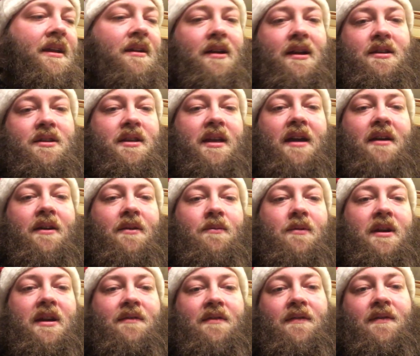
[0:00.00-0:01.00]
I just carried
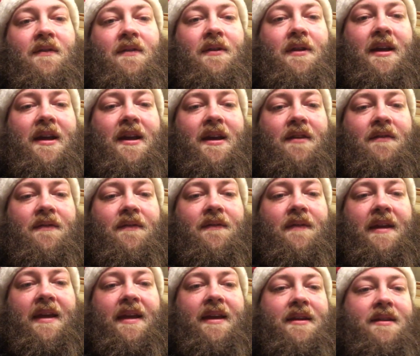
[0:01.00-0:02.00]
whatever for a knife,
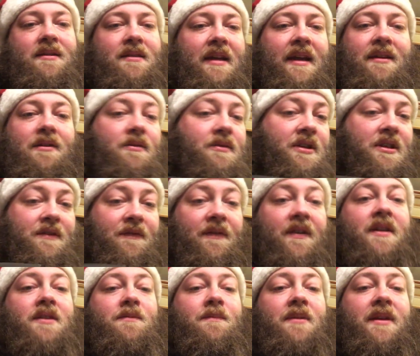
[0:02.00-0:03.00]
and it was just
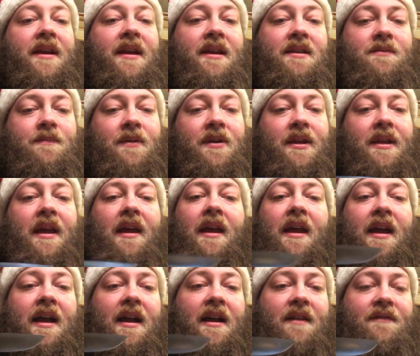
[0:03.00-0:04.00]
fixed blades. But
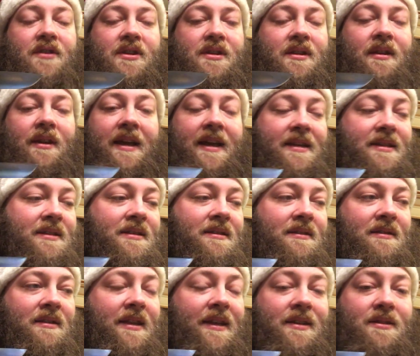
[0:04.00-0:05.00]
I've just, the last
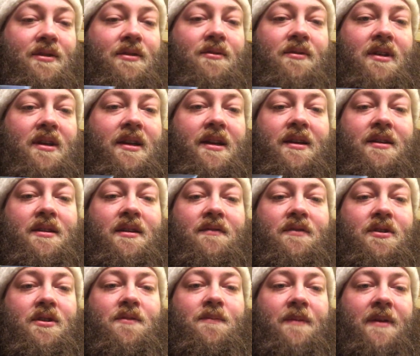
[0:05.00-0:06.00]
like 2 years, I've
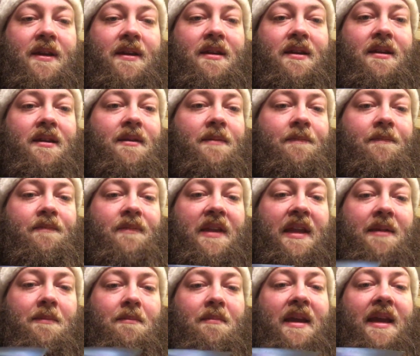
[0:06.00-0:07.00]
just been
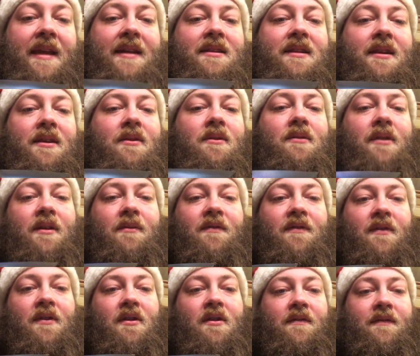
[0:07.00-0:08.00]
like mainly going
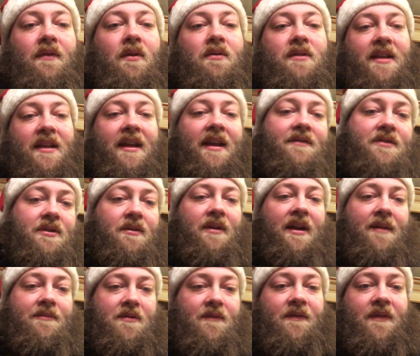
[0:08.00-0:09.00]
for folding knives. Still
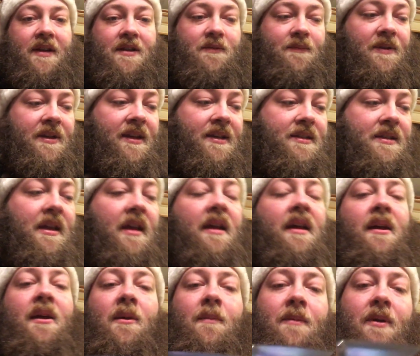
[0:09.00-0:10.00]
grab some fixed blades,
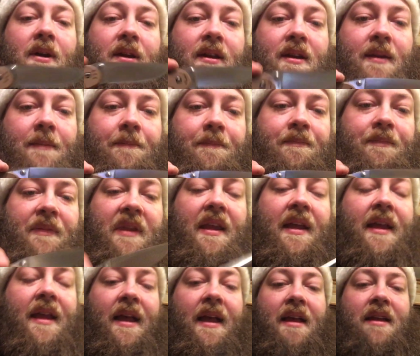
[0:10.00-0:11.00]
but
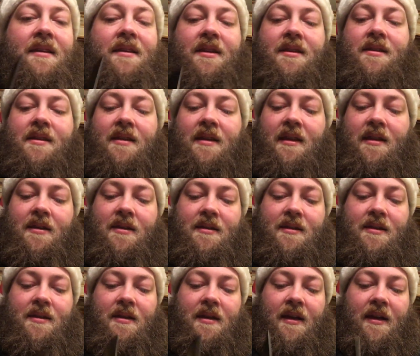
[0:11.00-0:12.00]
this
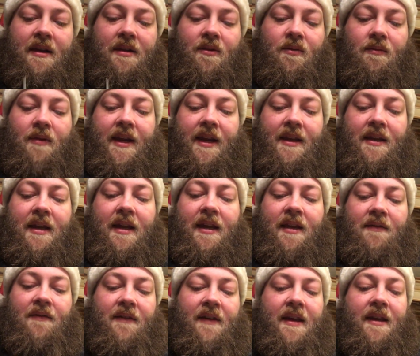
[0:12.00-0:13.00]
is a great
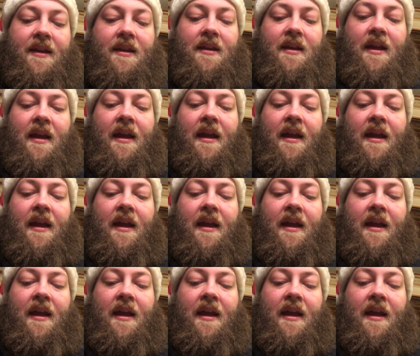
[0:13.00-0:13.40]
knife. I